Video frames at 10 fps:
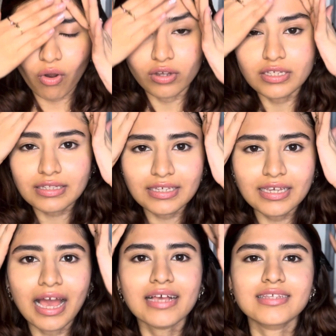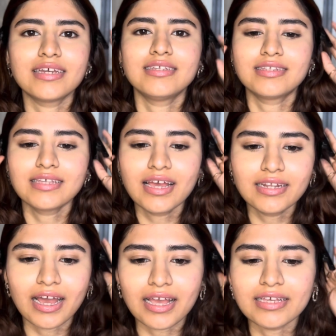Honestly, as I
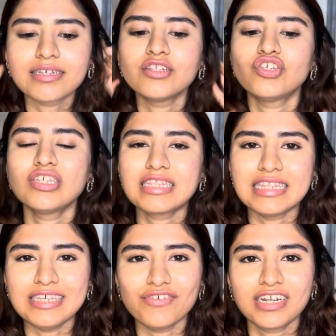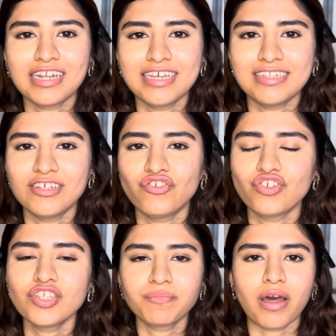said, I can just leave it like this,
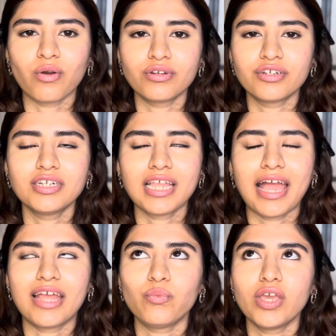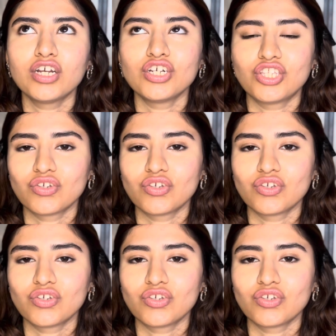just powder it and we are good to